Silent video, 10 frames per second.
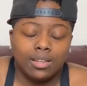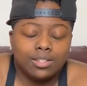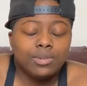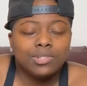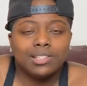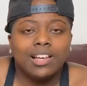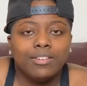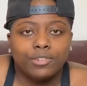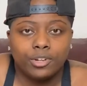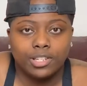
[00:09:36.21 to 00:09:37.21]
She was in
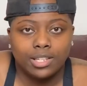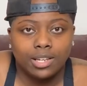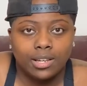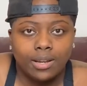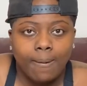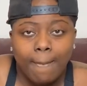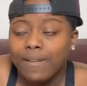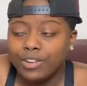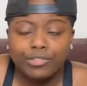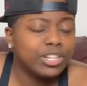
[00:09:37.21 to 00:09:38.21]
love with Chrissy.
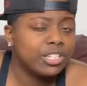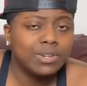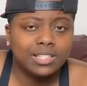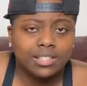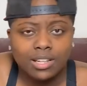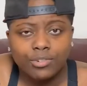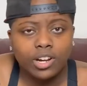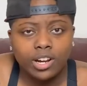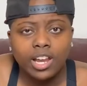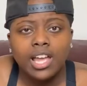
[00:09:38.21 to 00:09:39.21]
Even if Chrissy wasn't in love
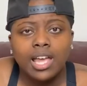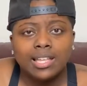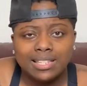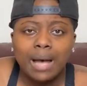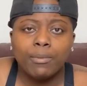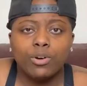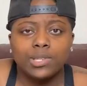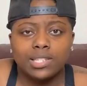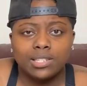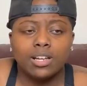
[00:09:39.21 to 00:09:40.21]
with her, Domo
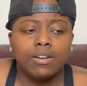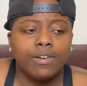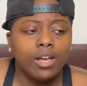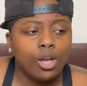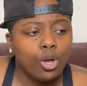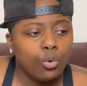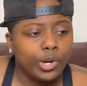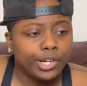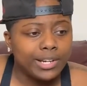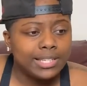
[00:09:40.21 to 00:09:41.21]
was in love
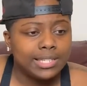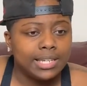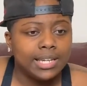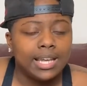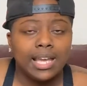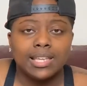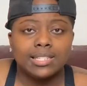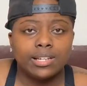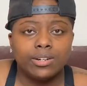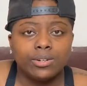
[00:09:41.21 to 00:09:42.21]
with Chrissy. And
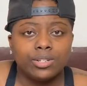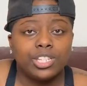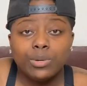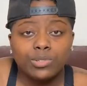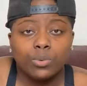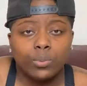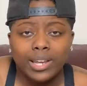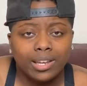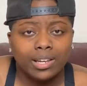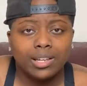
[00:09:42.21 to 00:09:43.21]
so she was
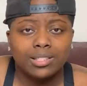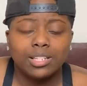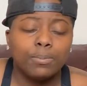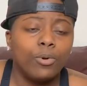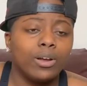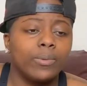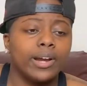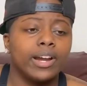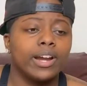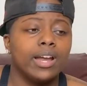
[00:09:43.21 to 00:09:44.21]
weak to the point
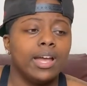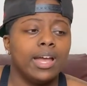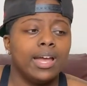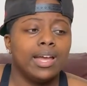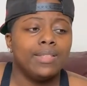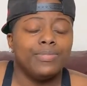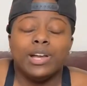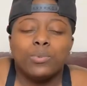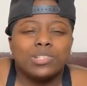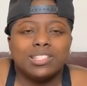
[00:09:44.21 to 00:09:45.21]
where
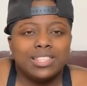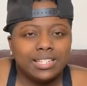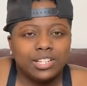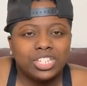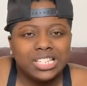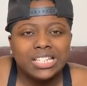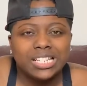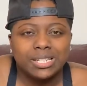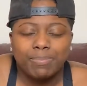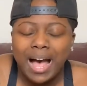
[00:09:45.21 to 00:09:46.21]
there was nothing else she
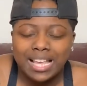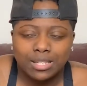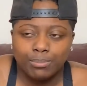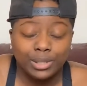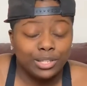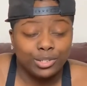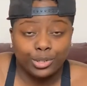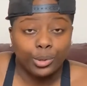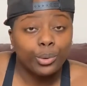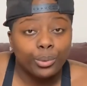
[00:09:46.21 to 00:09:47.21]
could possibly
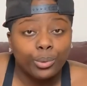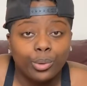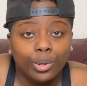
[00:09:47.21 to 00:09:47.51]
do.